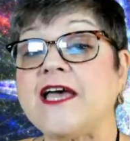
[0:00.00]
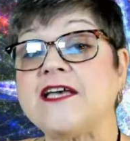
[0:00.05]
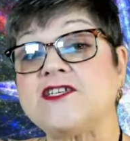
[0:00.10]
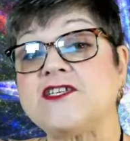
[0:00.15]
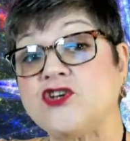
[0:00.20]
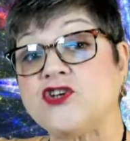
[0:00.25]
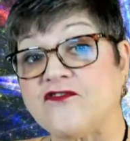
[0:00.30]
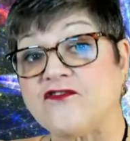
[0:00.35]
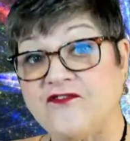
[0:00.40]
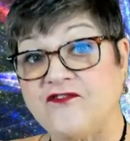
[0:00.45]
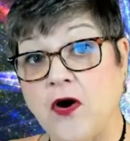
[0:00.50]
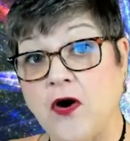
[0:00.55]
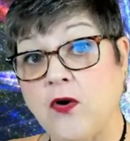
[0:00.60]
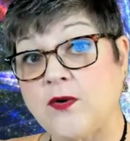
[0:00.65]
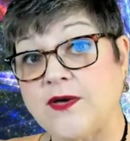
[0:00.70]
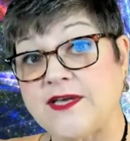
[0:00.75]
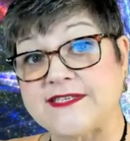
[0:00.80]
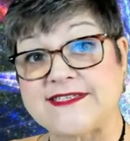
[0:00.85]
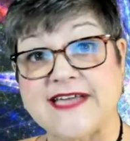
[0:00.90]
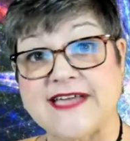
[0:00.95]
as you're
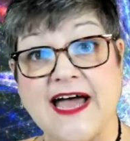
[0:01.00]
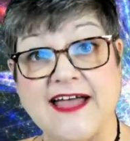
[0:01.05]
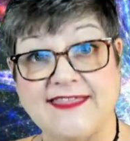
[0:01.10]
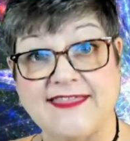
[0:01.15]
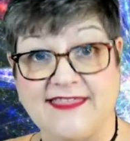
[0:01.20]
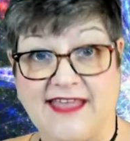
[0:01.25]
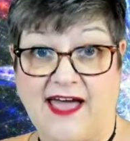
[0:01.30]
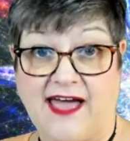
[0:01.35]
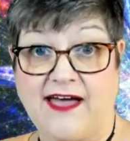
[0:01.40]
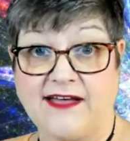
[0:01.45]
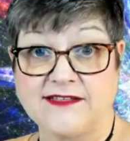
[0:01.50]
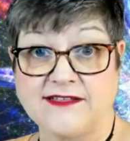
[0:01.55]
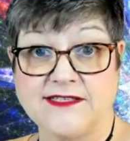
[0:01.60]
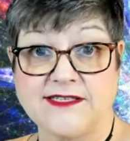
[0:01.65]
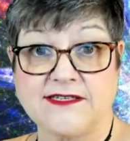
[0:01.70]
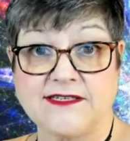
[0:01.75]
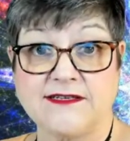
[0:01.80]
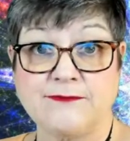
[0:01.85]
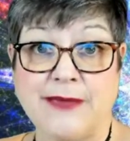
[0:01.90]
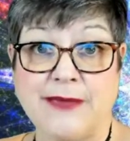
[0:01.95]
focused on that
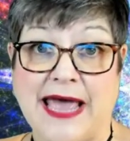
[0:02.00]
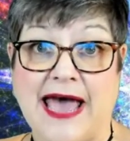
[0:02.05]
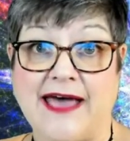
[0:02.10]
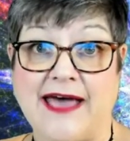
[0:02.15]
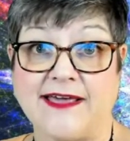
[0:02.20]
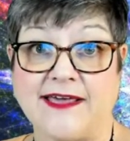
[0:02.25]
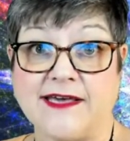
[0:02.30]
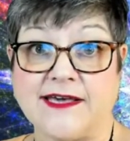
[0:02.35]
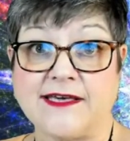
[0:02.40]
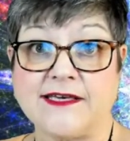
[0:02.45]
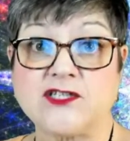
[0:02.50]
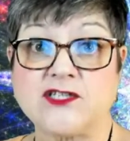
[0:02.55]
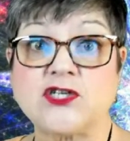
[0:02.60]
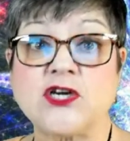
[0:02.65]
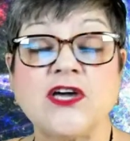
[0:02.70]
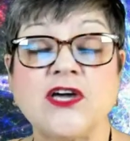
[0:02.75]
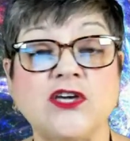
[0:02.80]
baggage,